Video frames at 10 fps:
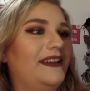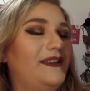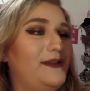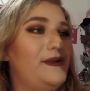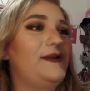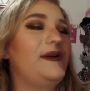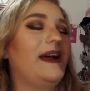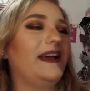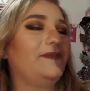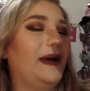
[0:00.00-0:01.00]
You
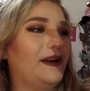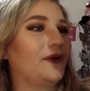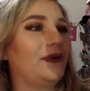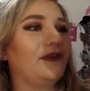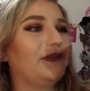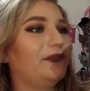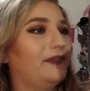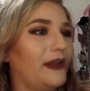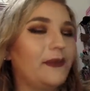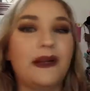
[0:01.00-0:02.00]
had better be
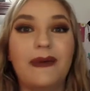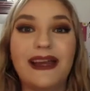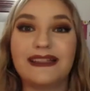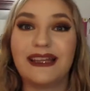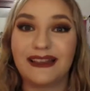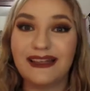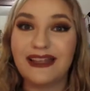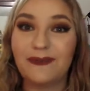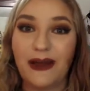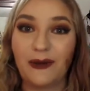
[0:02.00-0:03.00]
flippin' amazing. This
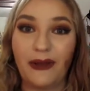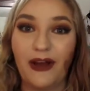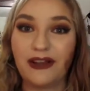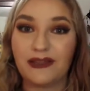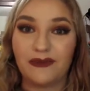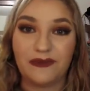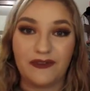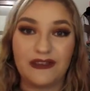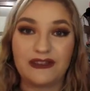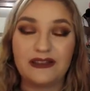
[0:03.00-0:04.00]
had better be awesome
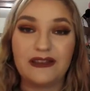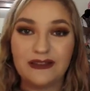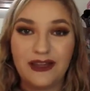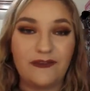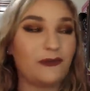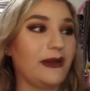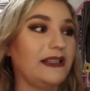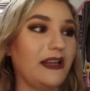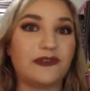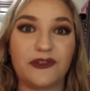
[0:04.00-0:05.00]
if it
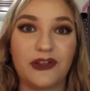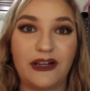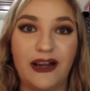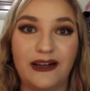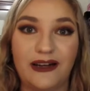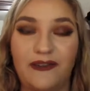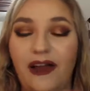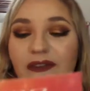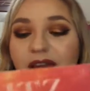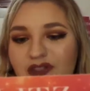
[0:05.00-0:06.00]
retails for
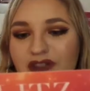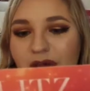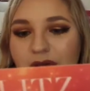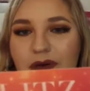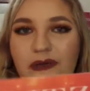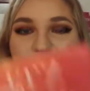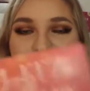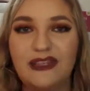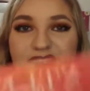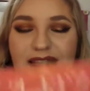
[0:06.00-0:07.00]
$39.95. So
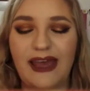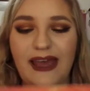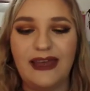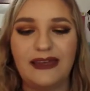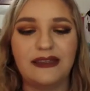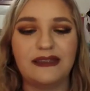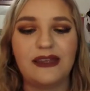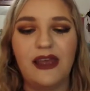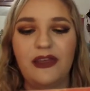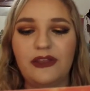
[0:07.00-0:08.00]
this
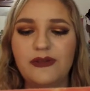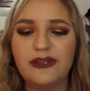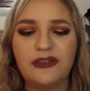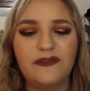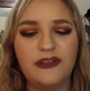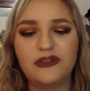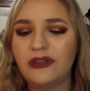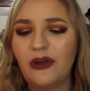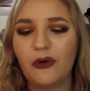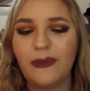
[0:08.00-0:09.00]
says, use
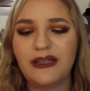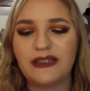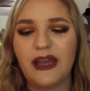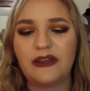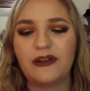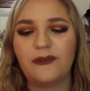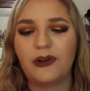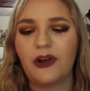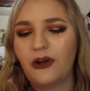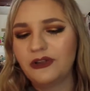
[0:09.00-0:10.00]
individually or mixed together
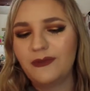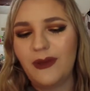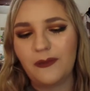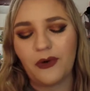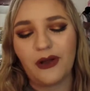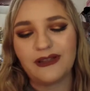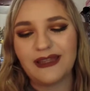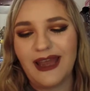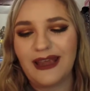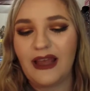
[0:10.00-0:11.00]
for your ultimate bronze
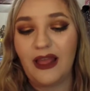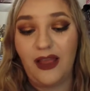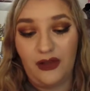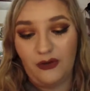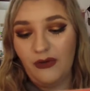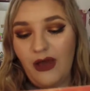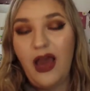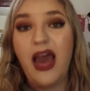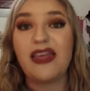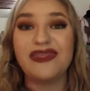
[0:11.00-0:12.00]
and glow.
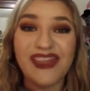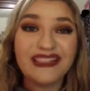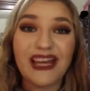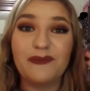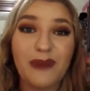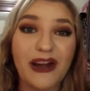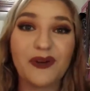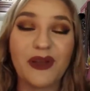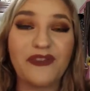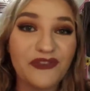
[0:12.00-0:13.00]
This had
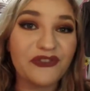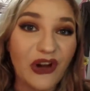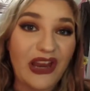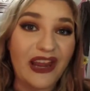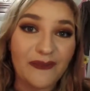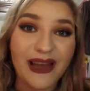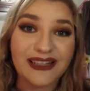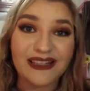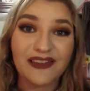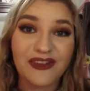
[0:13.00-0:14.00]
better be freaking
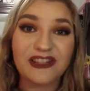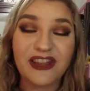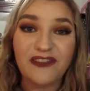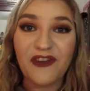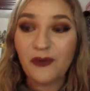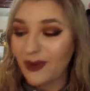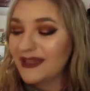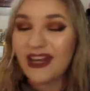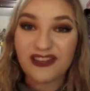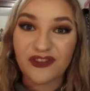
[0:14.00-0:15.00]
amazing. If it
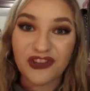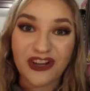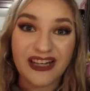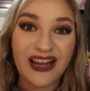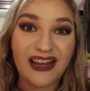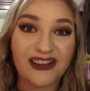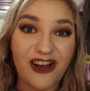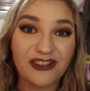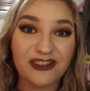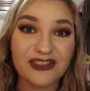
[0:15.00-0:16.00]
retails for $39,
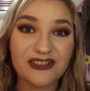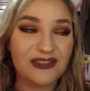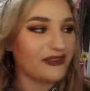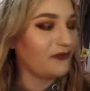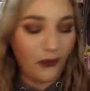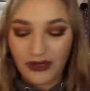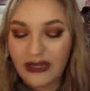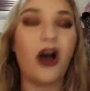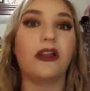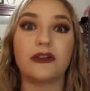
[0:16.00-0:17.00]

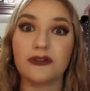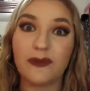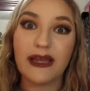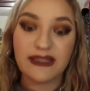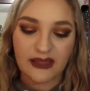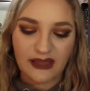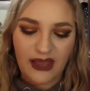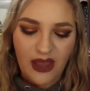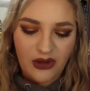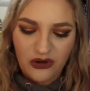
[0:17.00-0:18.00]
$40
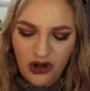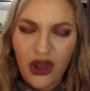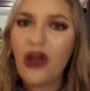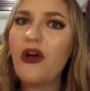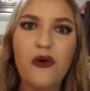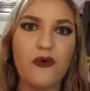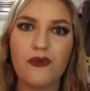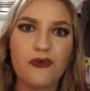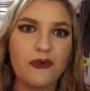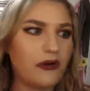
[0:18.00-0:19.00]
basically. No.
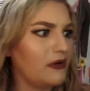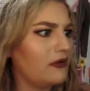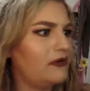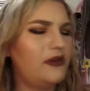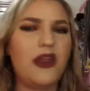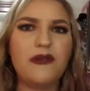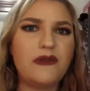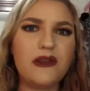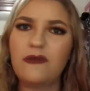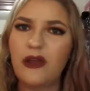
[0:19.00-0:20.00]

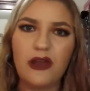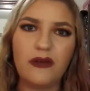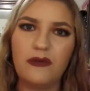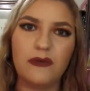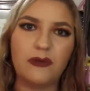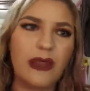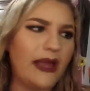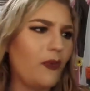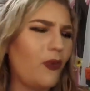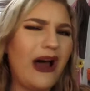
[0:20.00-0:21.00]
No.
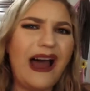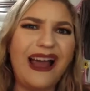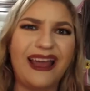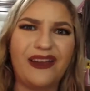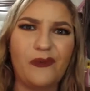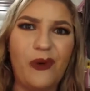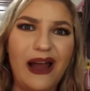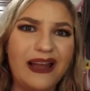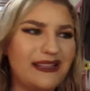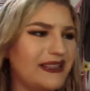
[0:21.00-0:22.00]
Like, why?
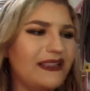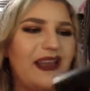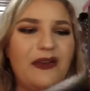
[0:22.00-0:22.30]
Why is this?